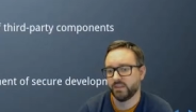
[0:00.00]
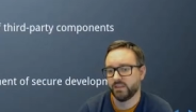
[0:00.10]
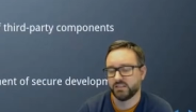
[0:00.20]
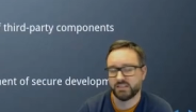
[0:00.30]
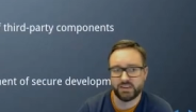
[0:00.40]

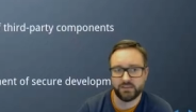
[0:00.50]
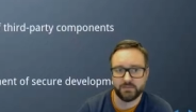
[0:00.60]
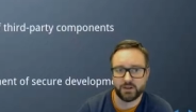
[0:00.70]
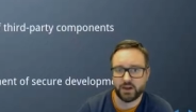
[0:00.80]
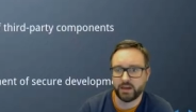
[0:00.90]
set of
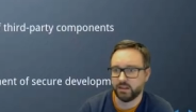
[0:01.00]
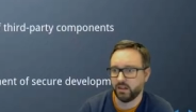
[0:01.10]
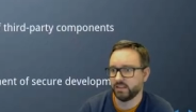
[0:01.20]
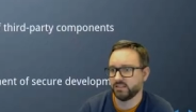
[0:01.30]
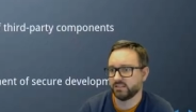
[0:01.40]

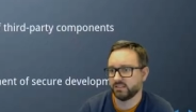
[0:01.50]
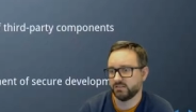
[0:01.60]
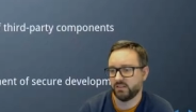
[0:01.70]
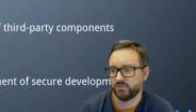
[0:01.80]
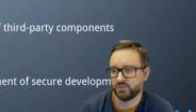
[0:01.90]
guidelines
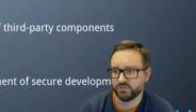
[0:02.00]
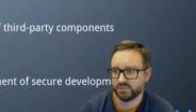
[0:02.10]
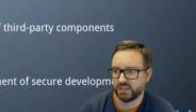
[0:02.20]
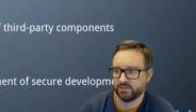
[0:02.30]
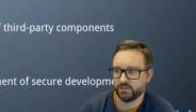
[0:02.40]
comes from
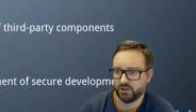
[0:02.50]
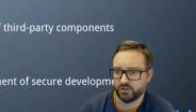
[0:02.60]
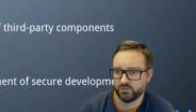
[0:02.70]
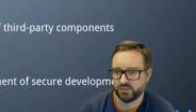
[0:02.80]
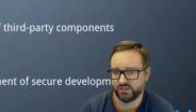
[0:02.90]
SafeCode,
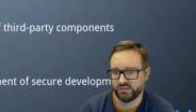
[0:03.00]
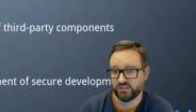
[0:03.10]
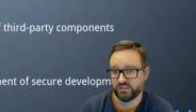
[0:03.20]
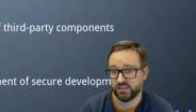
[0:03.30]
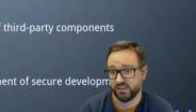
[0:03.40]
which is
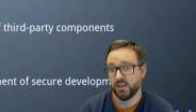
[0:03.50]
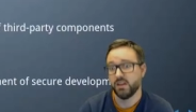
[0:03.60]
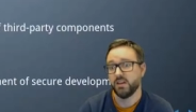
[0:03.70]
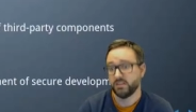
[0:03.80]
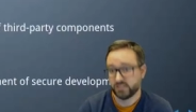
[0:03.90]
the
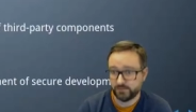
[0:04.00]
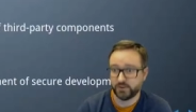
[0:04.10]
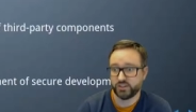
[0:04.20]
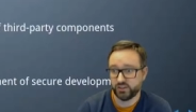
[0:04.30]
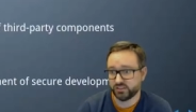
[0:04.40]
Software
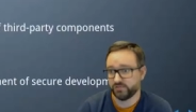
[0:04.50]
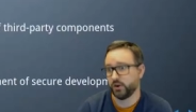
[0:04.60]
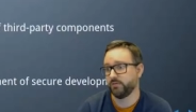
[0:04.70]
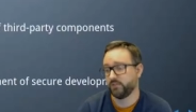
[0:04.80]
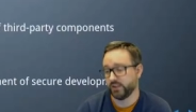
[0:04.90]
Assurance Forum
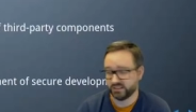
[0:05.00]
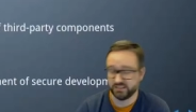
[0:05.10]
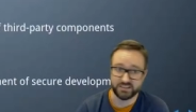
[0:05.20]
for Excellence in